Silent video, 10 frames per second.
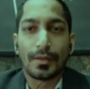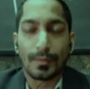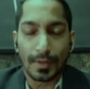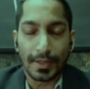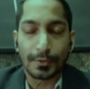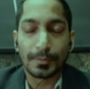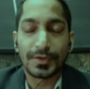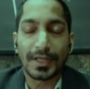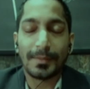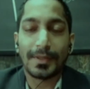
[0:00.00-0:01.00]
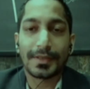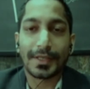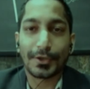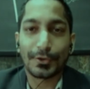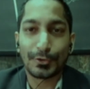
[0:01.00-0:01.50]
Walaikum salam, and
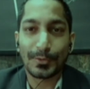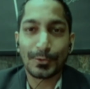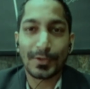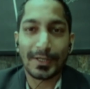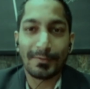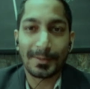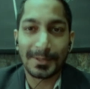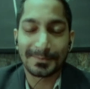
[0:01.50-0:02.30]
thank you so much for having me.